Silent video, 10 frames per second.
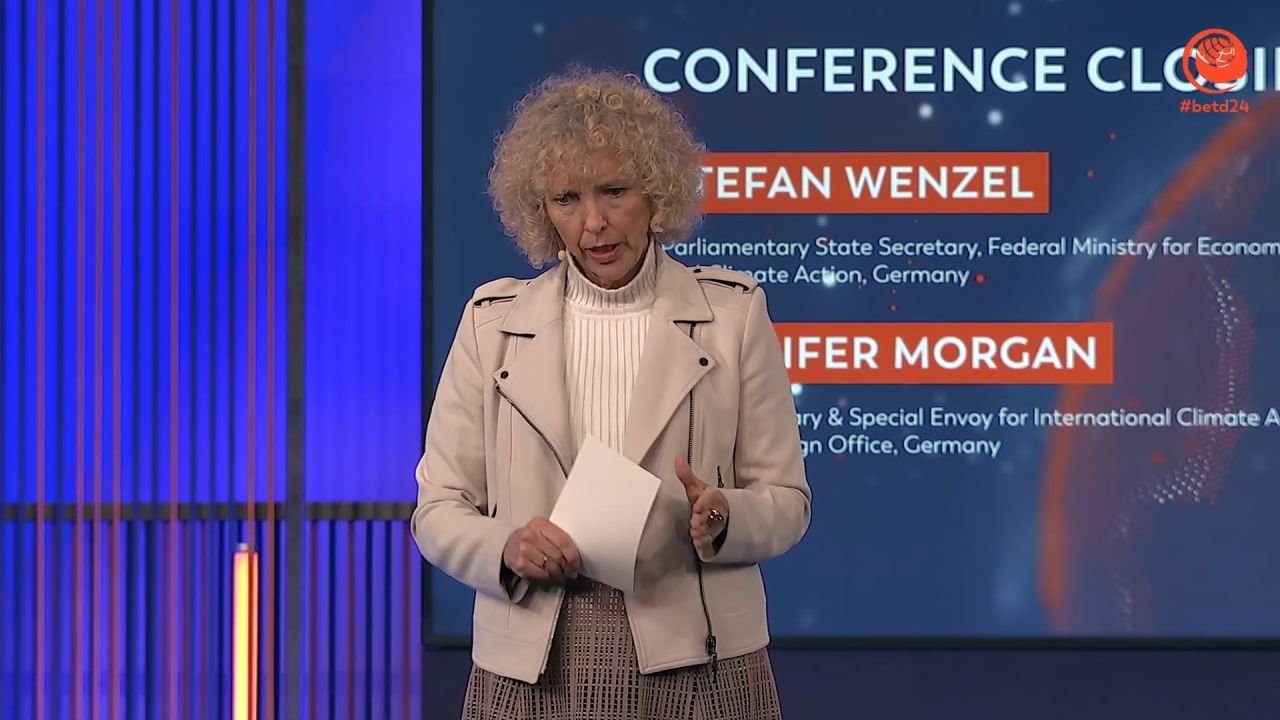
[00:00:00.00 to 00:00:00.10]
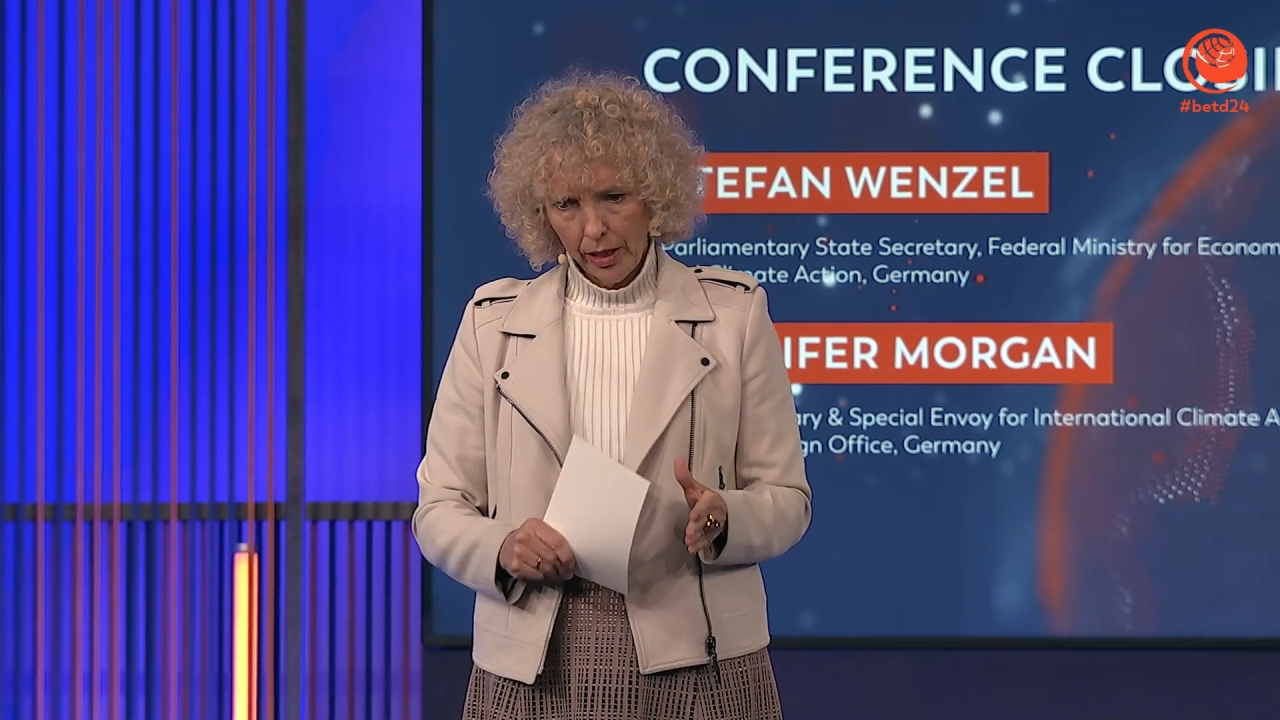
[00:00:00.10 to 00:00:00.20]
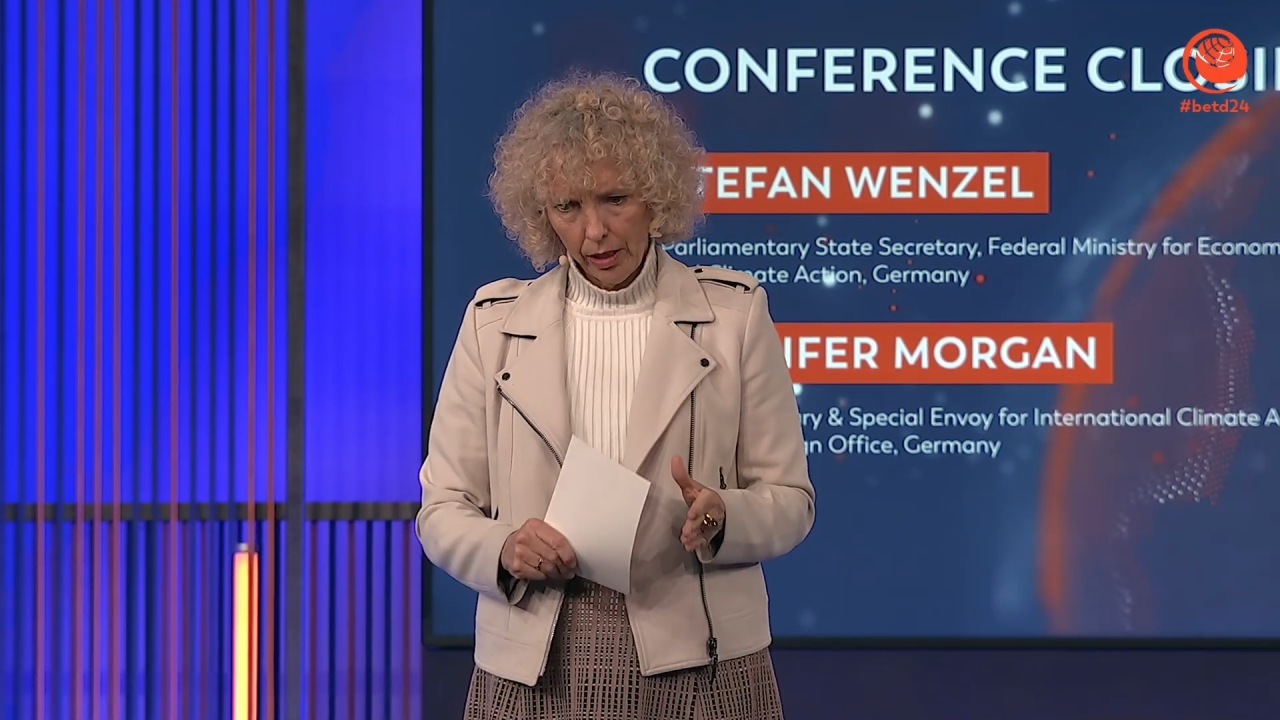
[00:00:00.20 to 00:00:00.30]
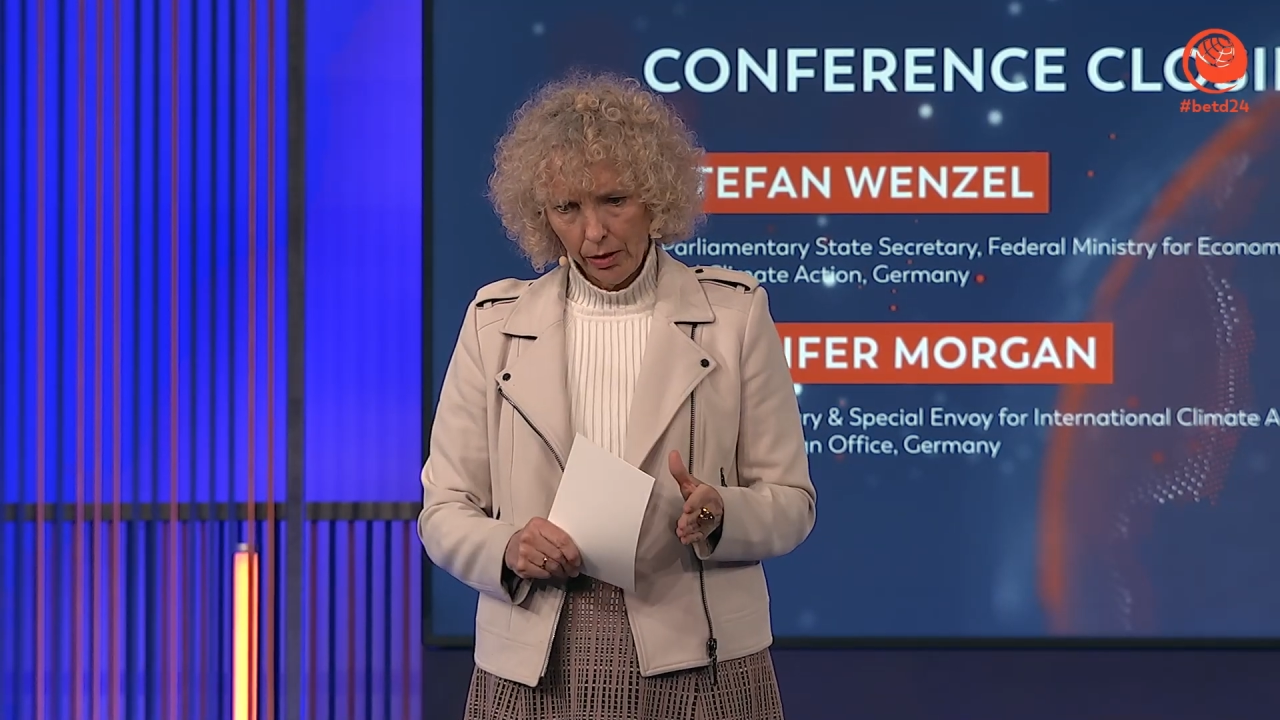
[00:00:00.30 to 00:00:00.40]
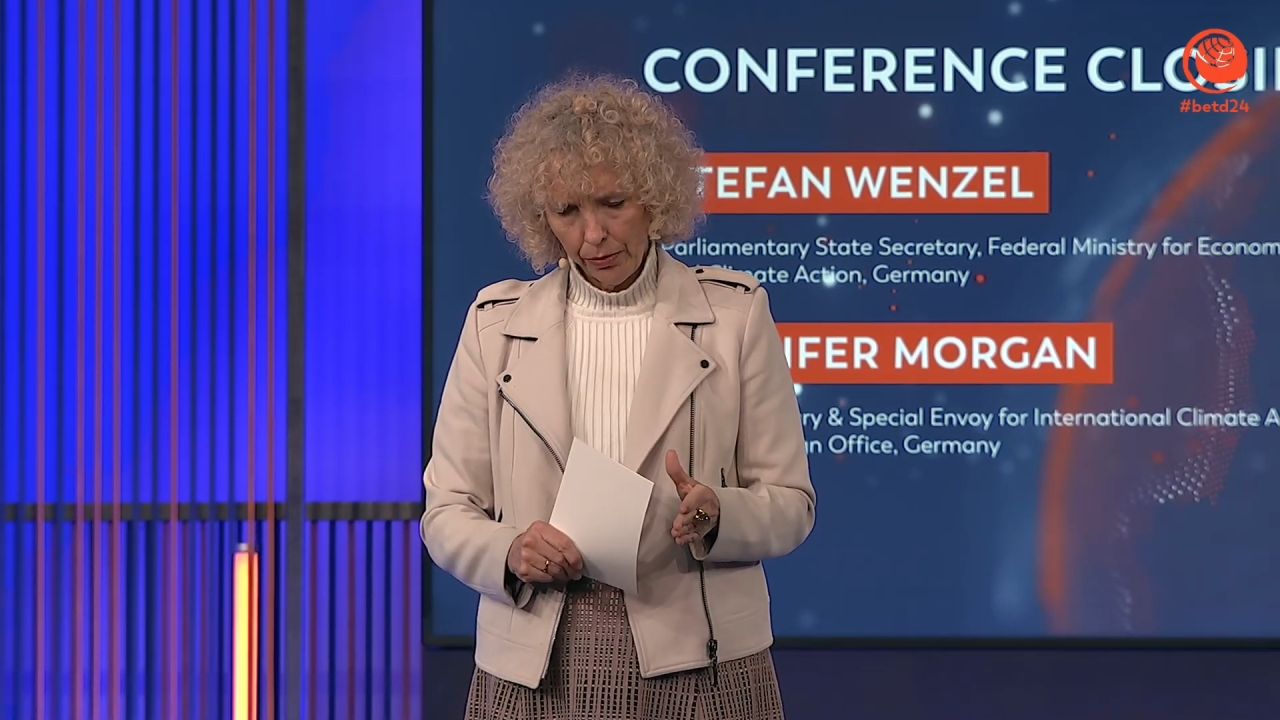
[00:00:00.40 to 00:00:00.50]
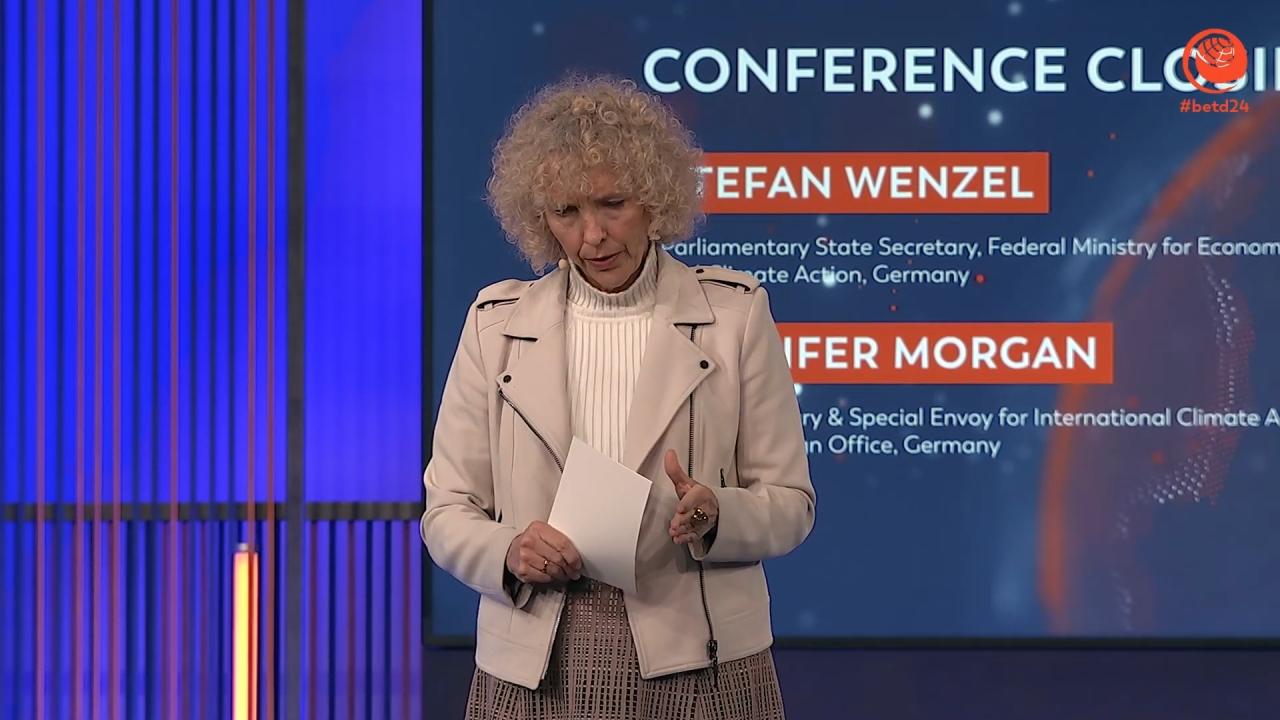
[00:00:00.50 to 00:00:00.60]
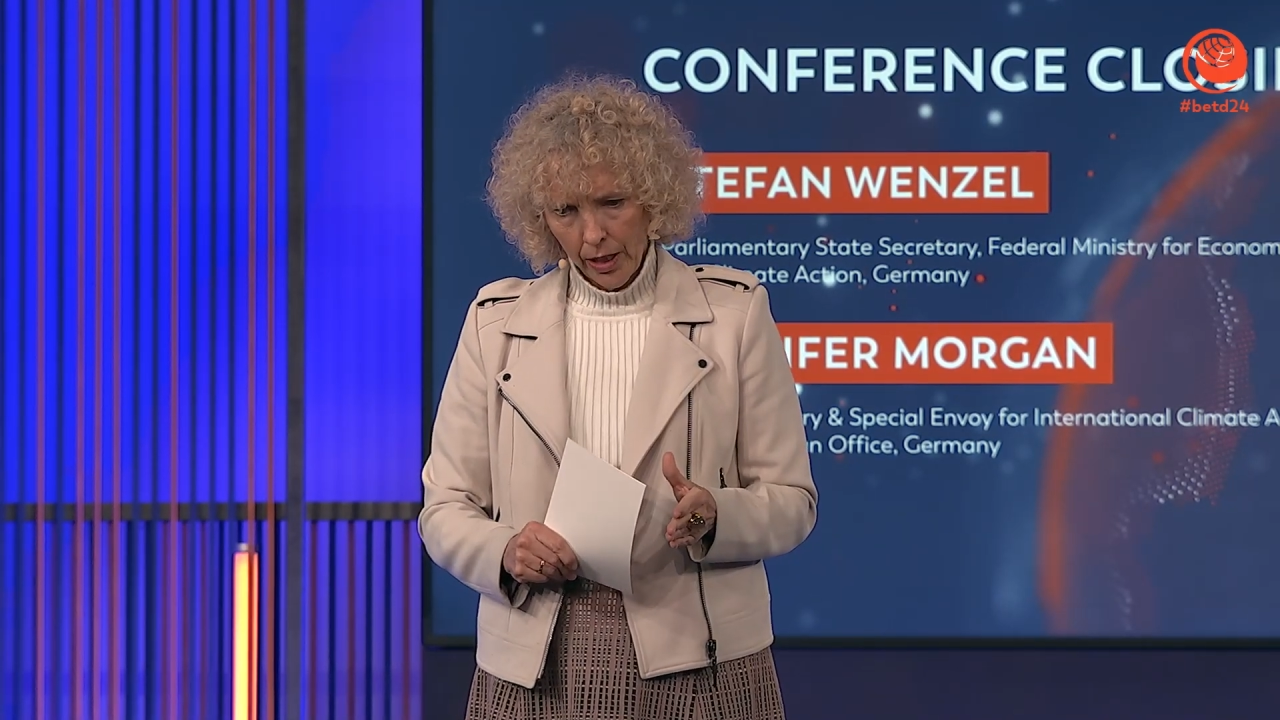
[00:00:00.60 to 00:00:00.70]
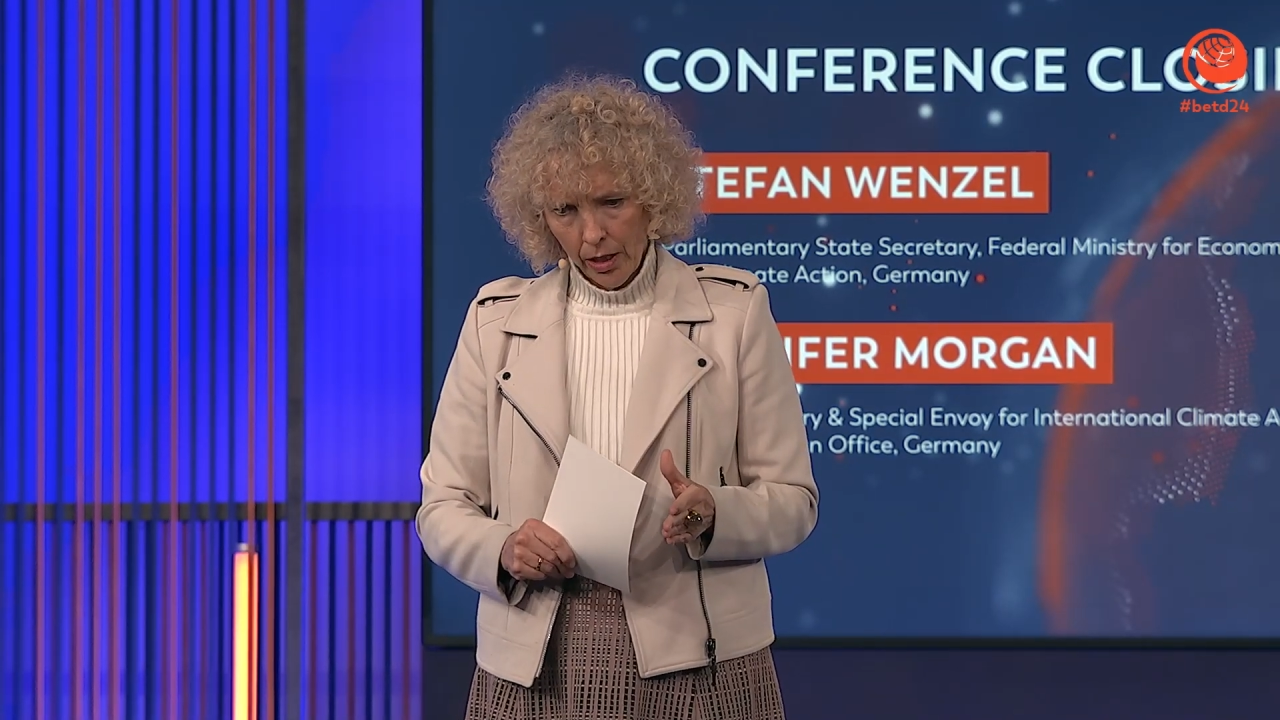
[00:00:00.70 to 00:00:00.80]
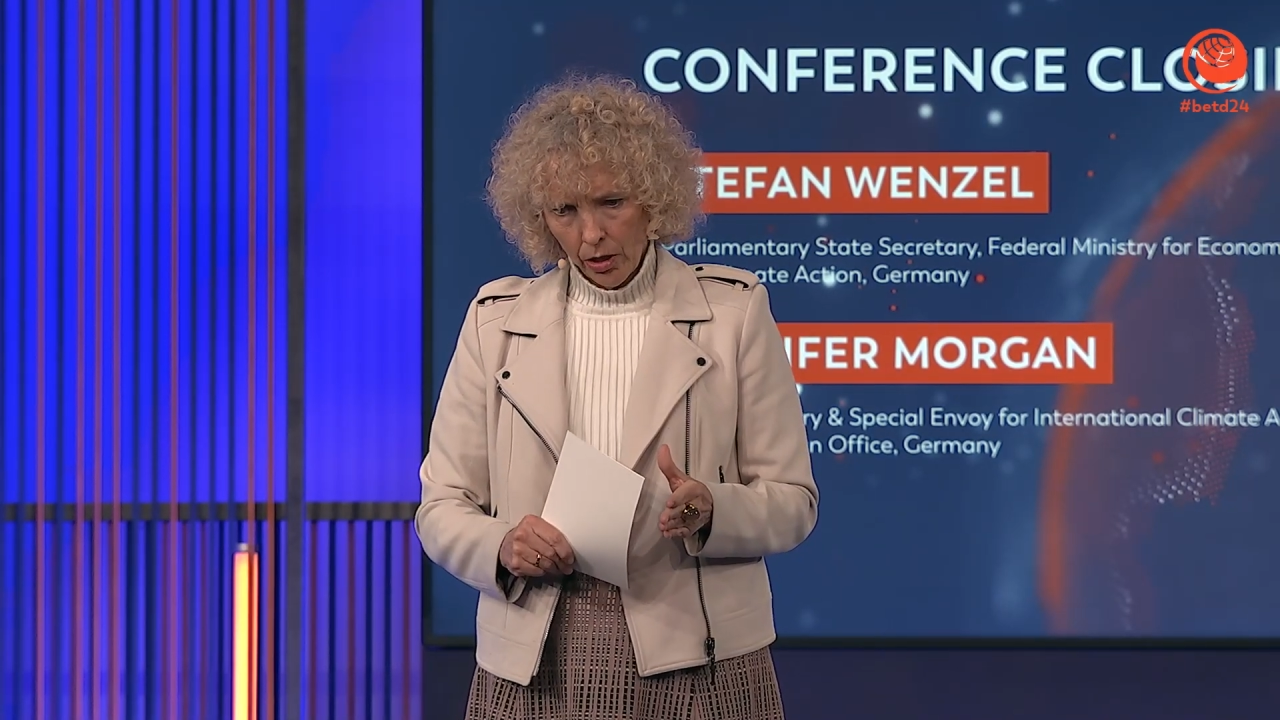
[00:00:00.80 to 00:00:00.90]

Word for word: leave